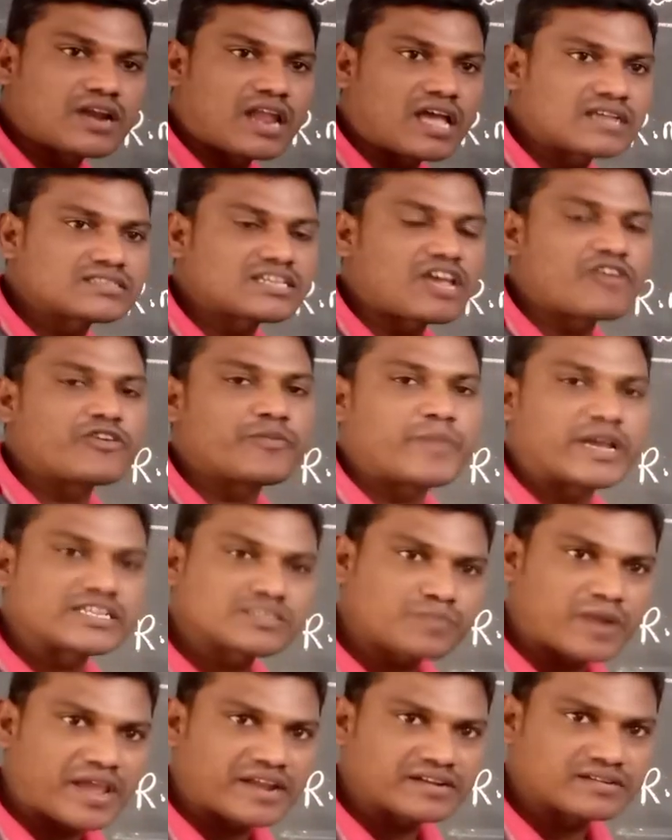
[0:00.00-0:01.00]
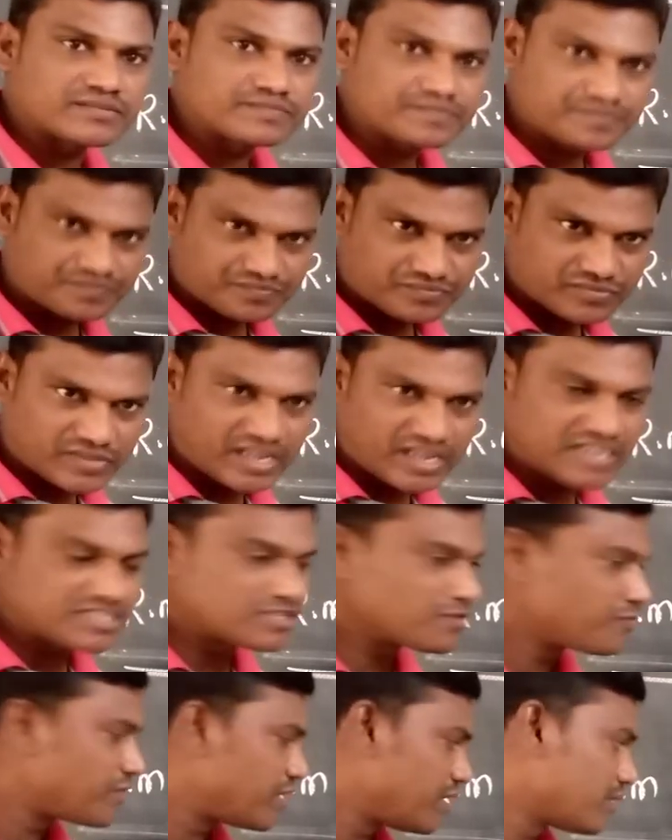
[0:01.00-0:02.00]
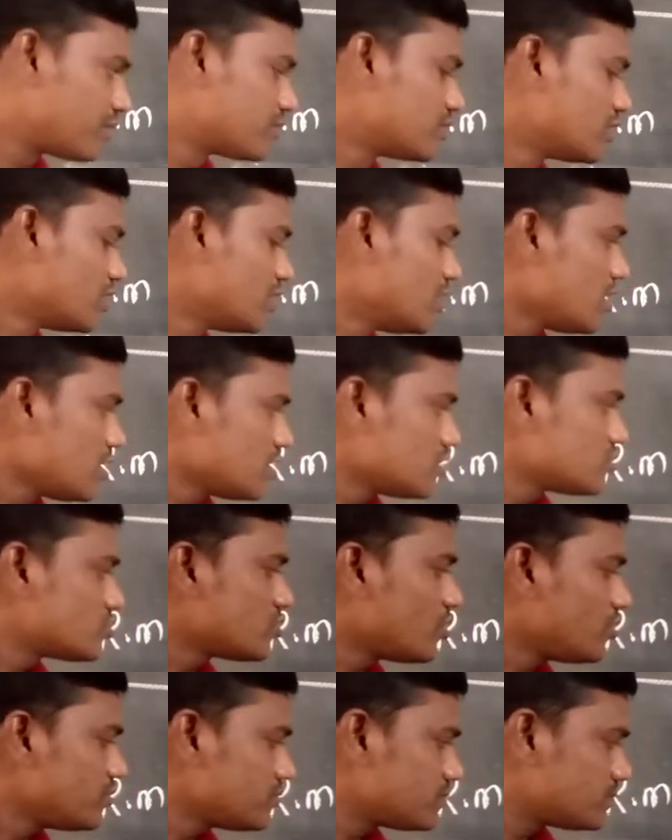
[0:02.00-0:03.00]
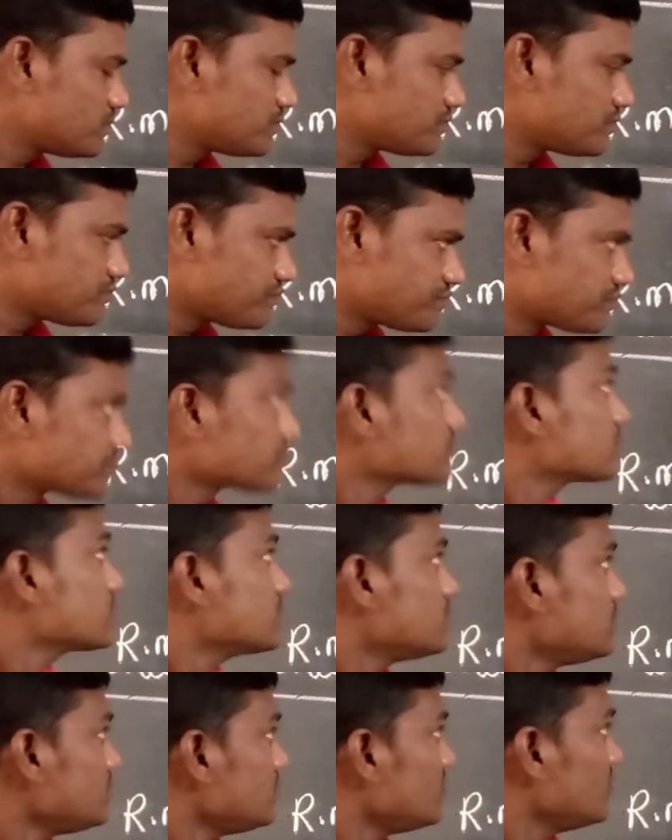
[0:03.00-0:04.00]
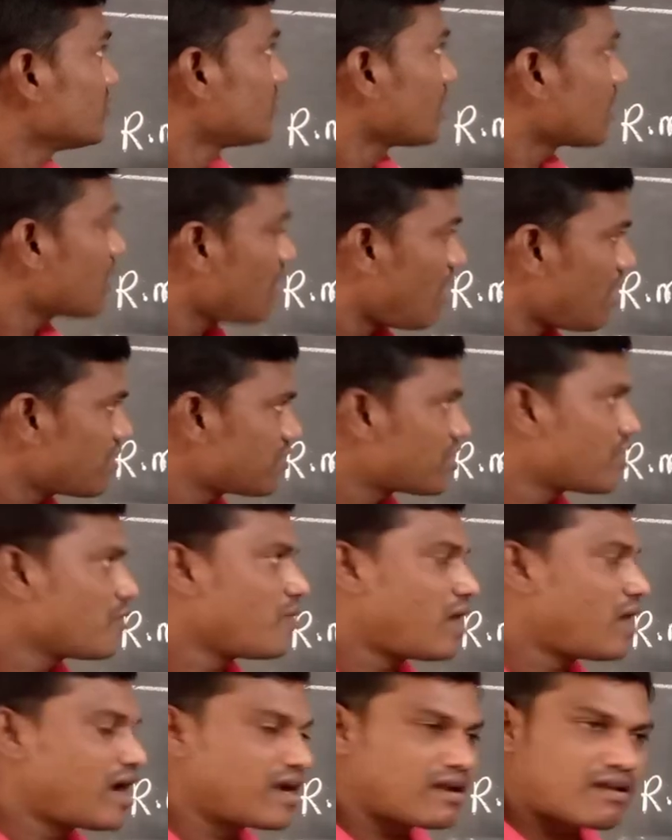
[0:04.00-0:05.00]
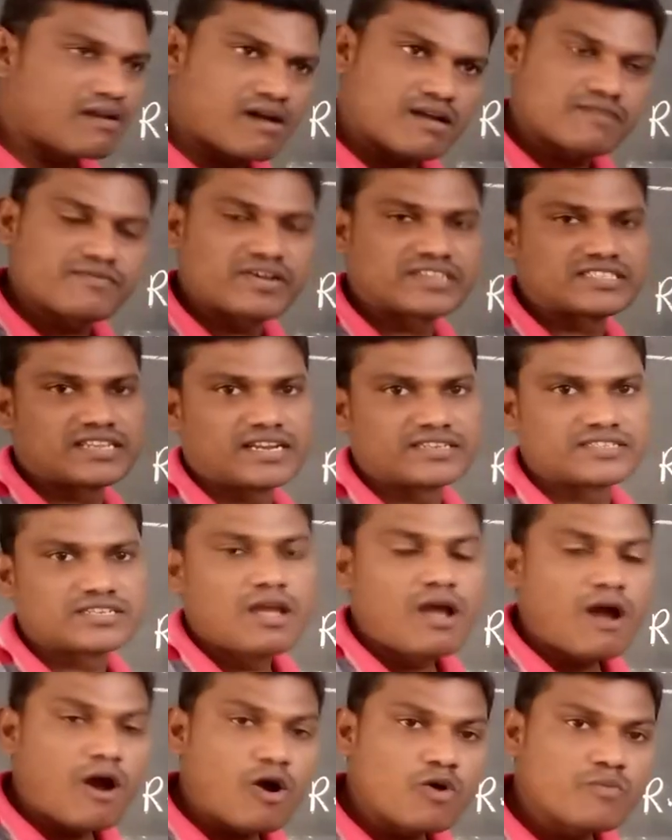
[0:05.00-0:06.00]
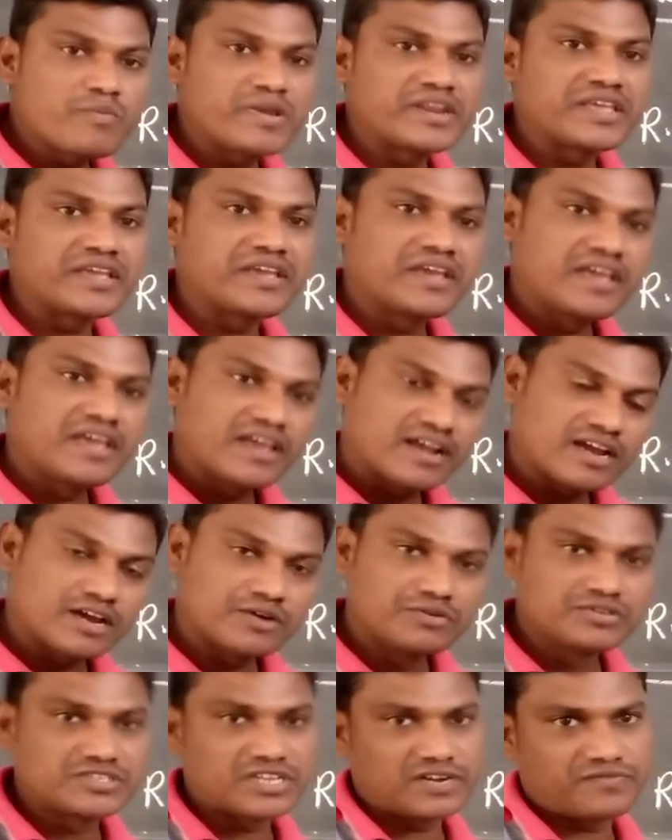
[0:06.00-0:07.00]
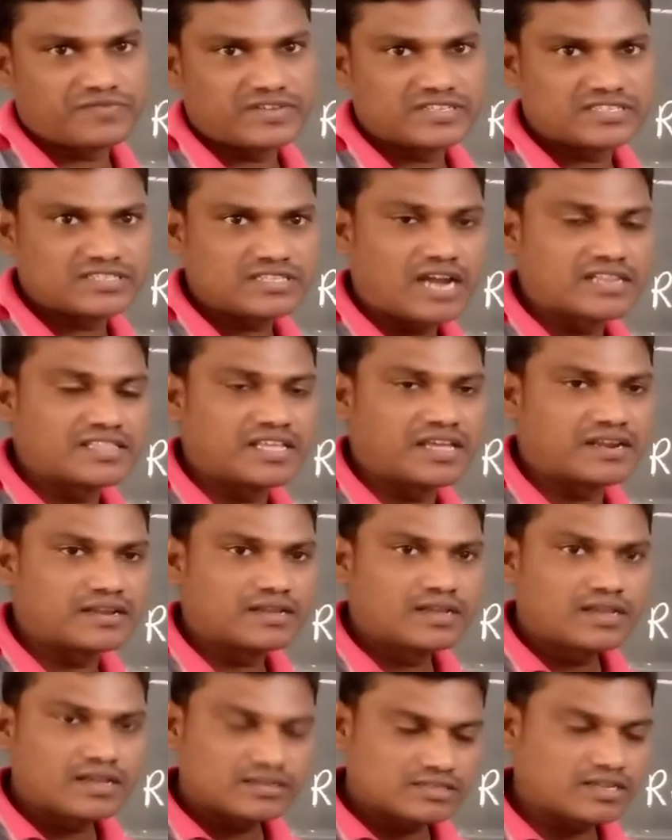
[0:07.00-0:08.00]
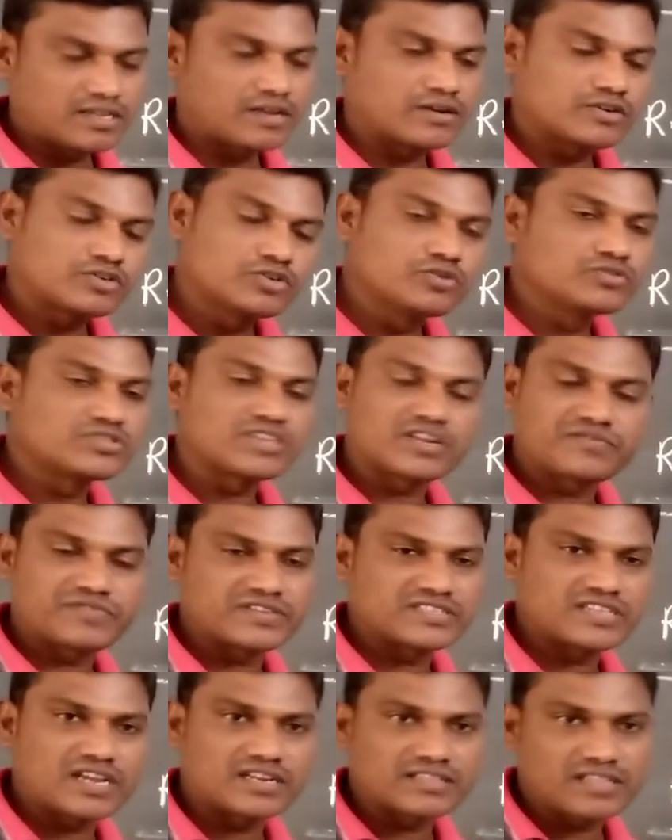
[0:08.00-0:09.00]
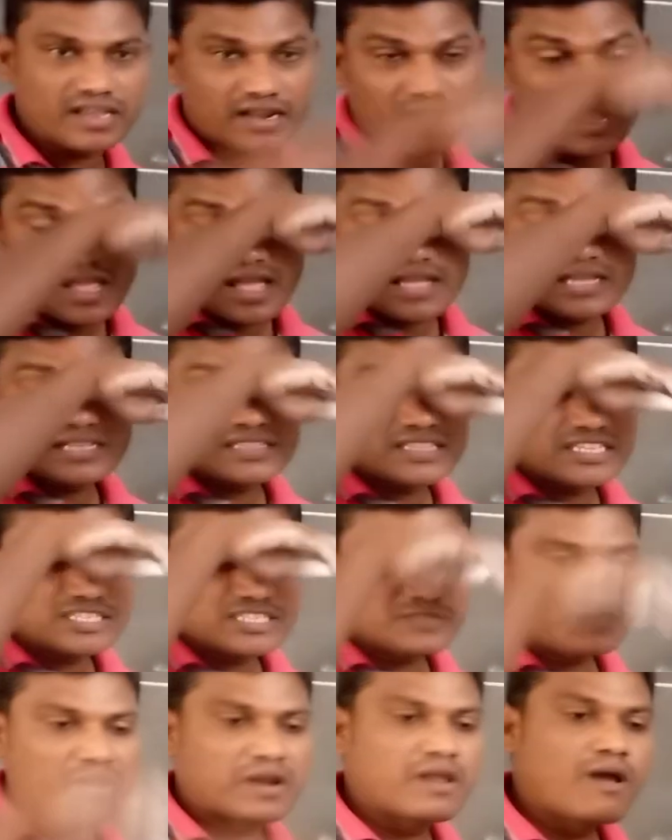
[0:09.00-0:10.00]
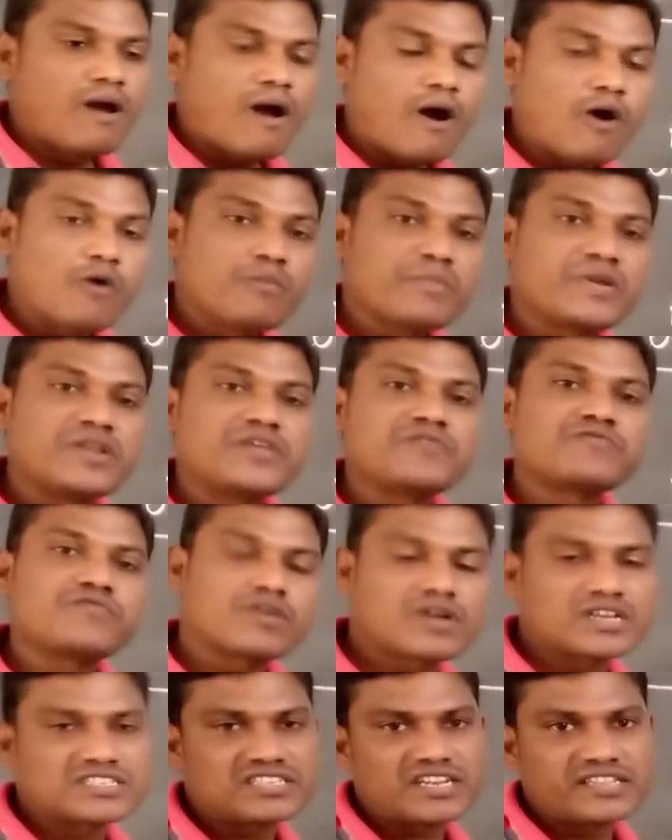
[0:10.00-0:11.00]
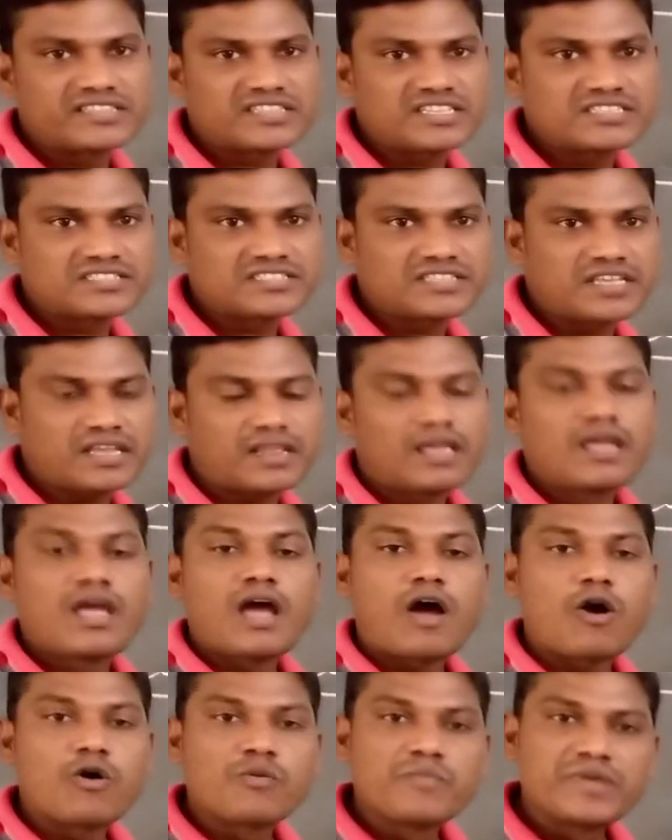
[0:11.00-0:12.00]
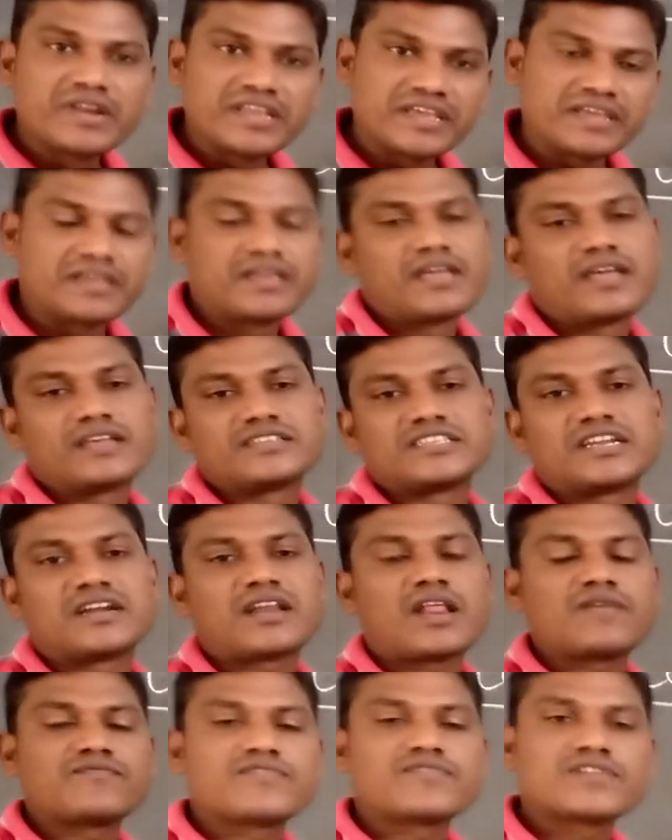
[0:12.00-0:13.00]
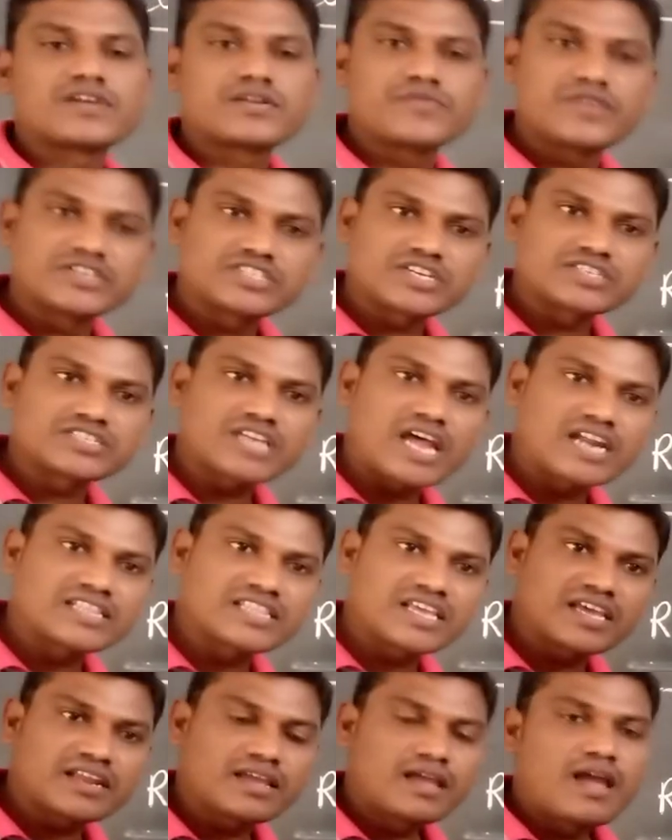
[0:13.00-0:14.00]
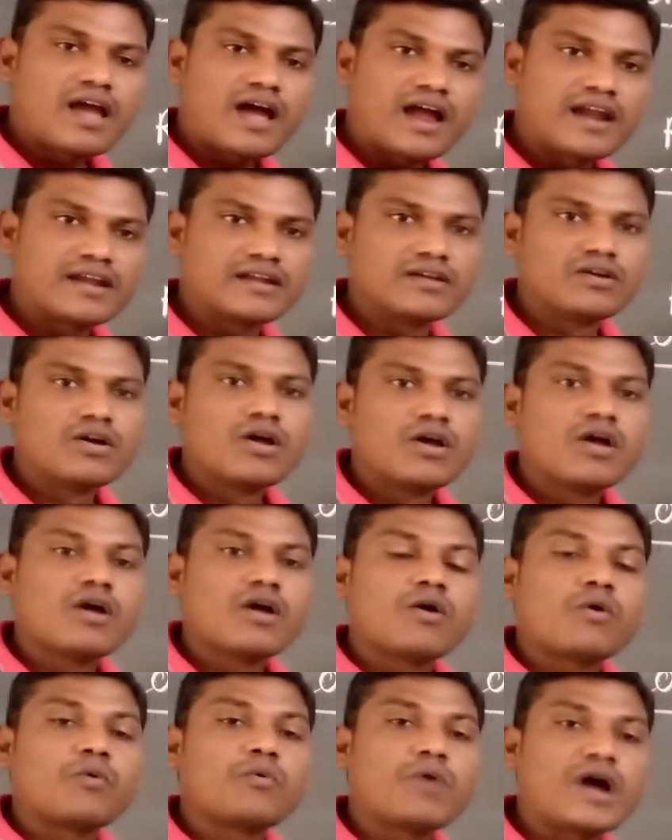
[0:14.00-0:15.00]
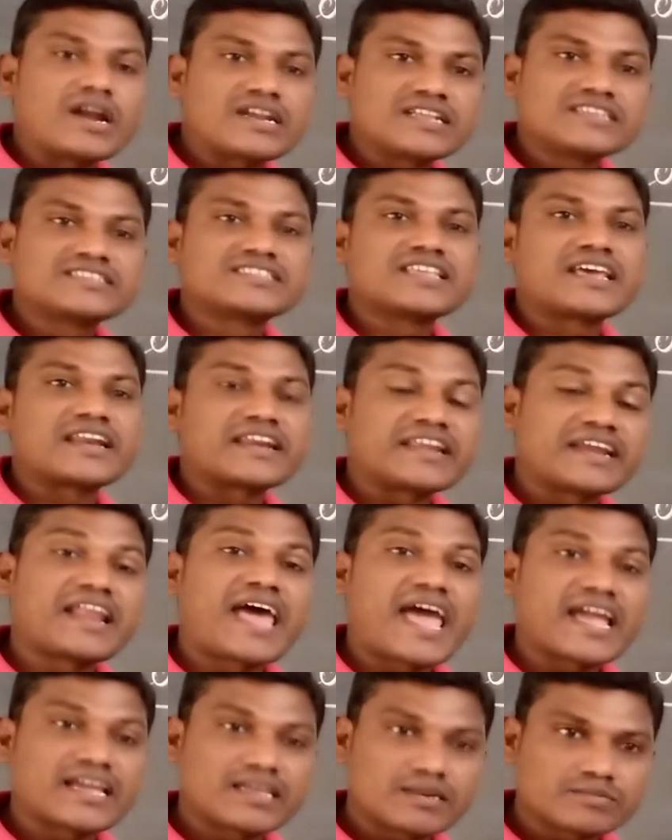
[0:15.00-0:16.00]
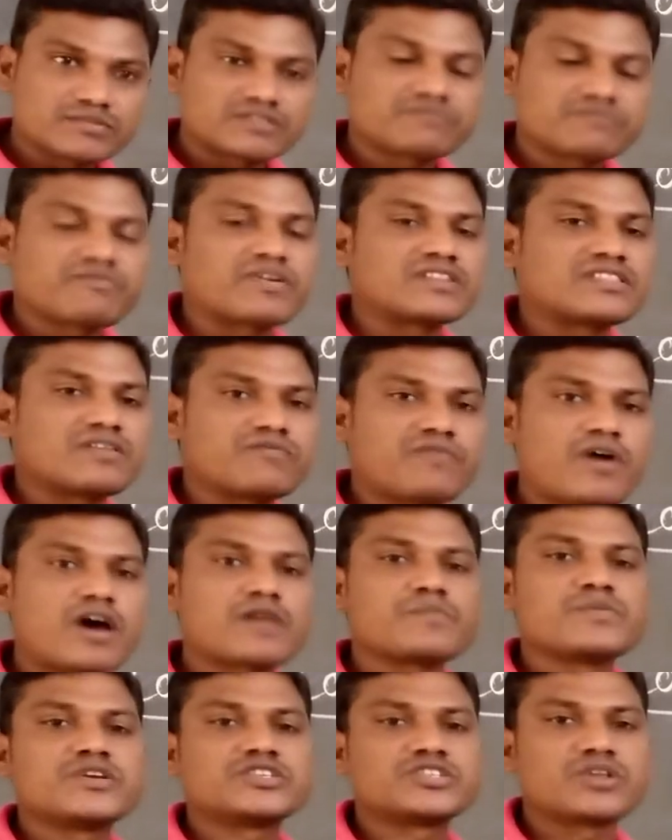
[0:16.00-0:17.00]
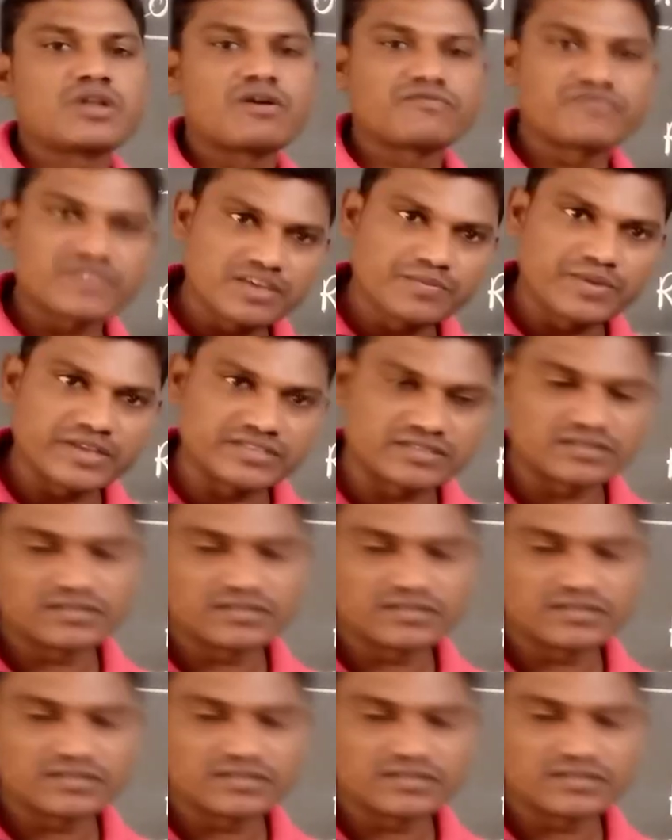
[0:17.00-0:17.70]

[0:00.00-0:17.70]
class I will explain next video. So the concave and convex lens, how many curved surfaces are there? Sorry, two surfaces are there. In this one, how many focus length is there? How many center of curvatures are there? And what is the ray diagrams of the formation of image?